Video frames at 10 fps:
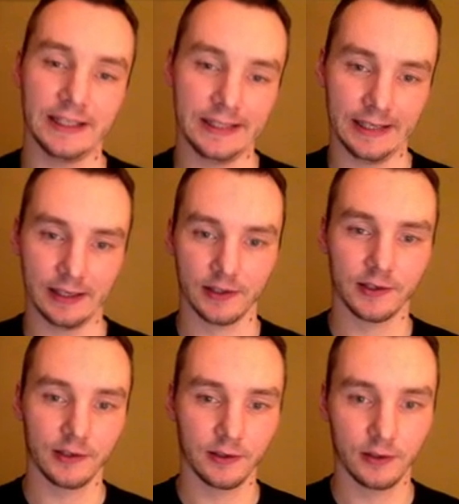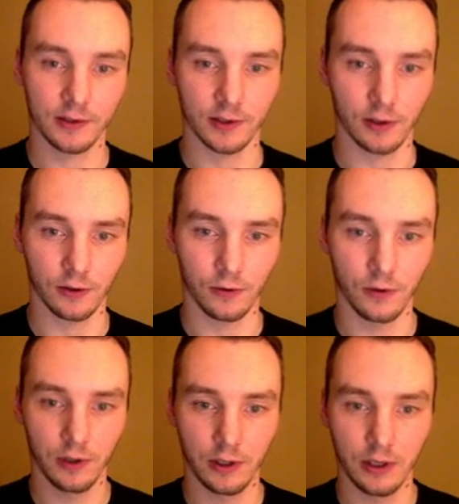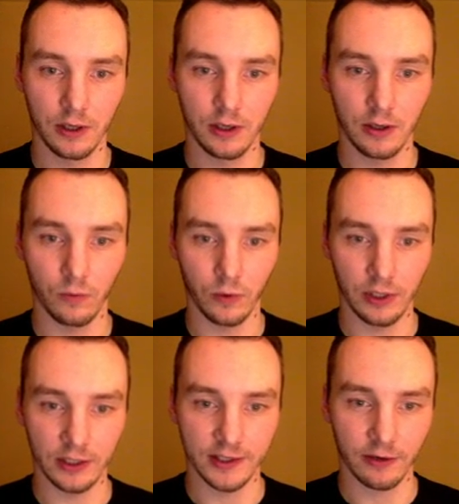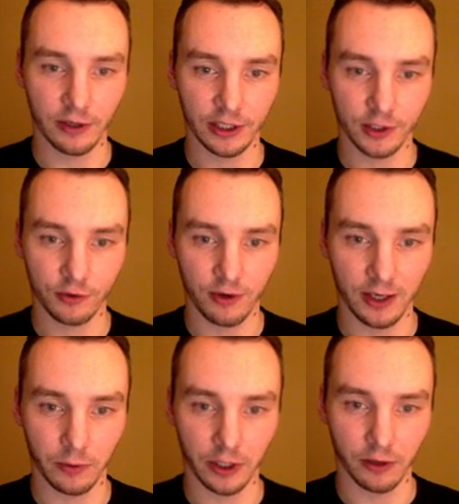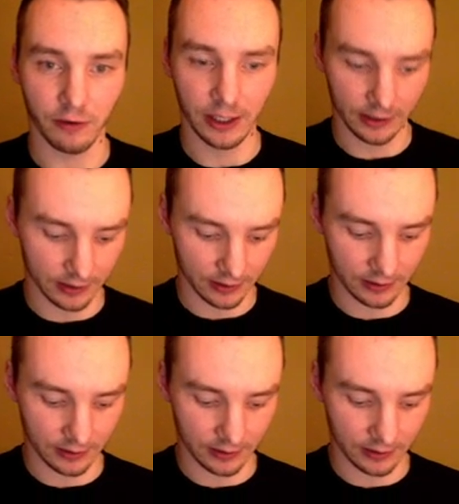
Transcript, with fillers: index. So instead of writing a string, we're going to write,